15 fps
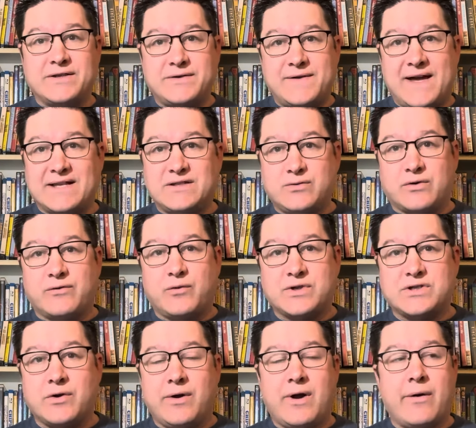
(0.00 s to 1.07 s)
So that's sort of what's
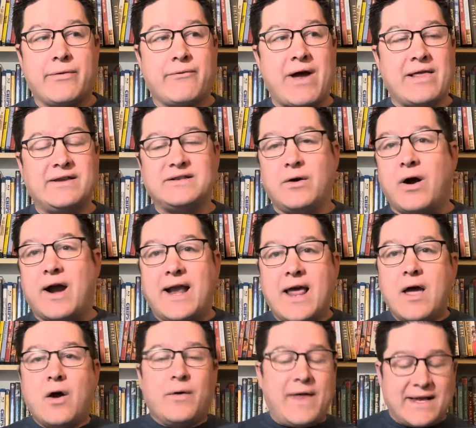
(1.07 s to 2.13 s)
going on with Riley. So, all right,
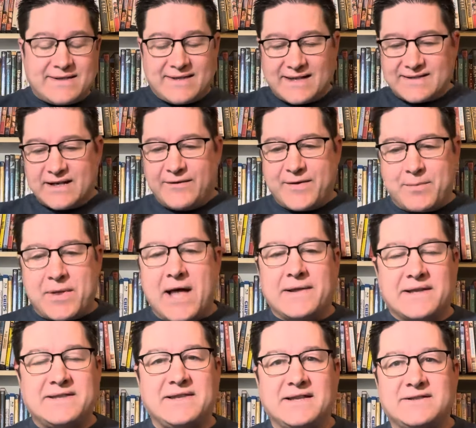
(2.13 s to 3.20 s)
well, that's enough of the plot.
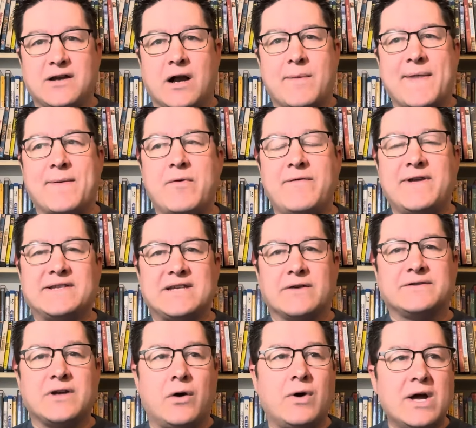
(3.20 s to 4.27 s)
Let's talk about the movie itself.
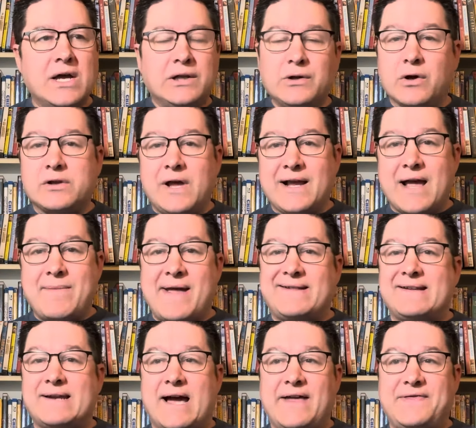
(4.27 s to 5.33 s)
So look, like I
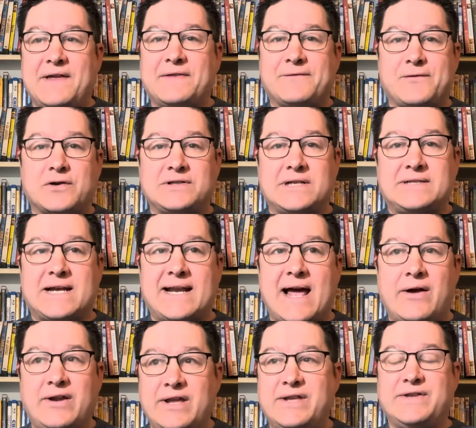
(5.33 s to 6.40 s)
mentioned, I think the first Inside
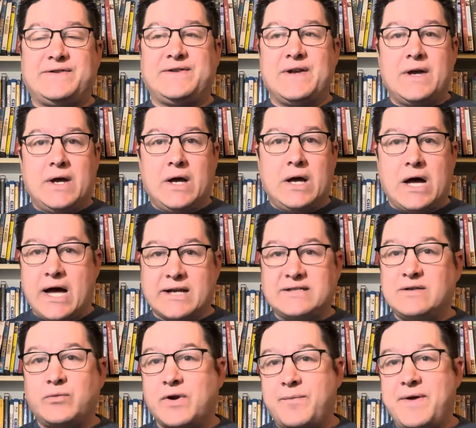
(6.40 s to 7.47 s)
Out is
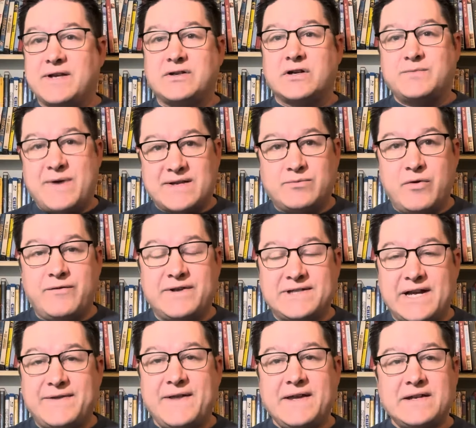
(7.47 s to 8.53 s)
honestly one of Pixar's best movies.
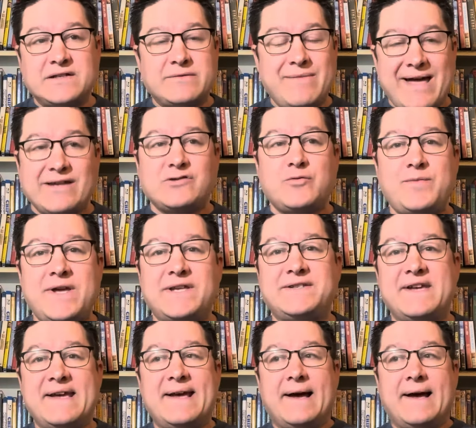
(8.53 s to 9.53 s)
I think it is a masterpiece.